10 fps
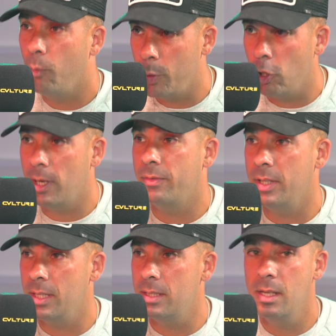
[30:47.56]
we all have
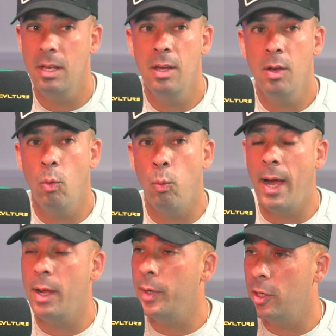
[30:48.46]
these.
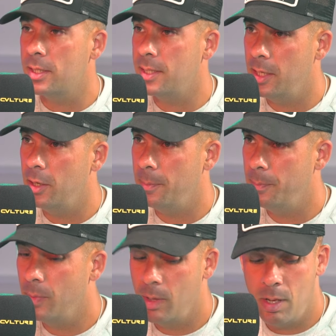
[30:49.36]
Why are we not seeing them?
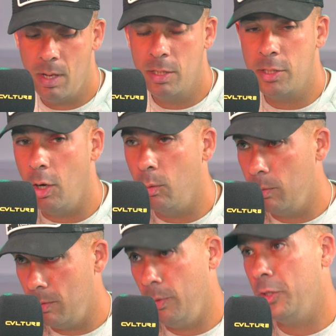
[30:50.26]

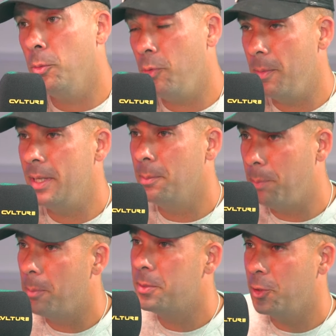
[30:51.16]
So, which will bring me to
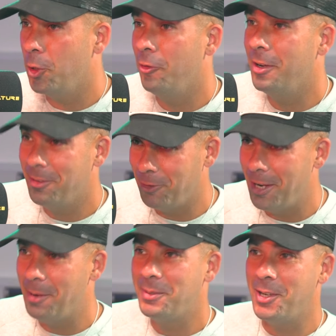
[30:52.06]
Bob's story,
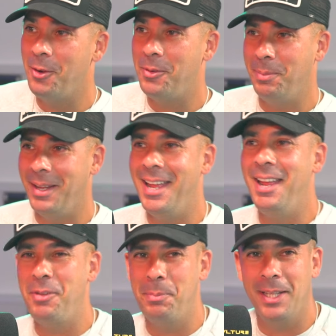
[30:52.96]
right? So if
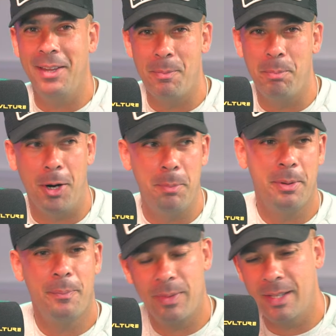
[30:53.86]
you believe in Bob,
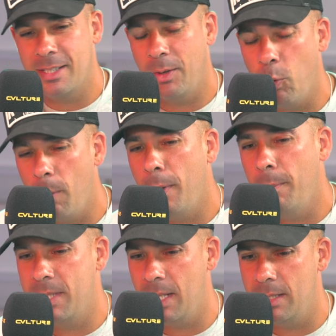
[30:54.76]
so what
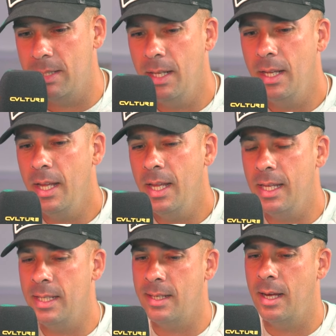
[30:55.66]
Bob says
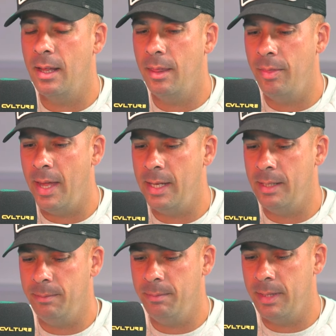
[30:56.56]
is that
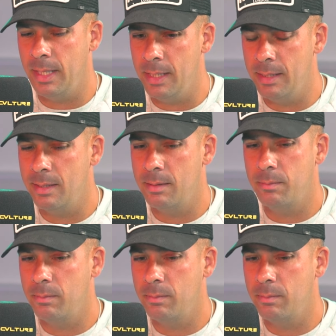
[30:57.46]
these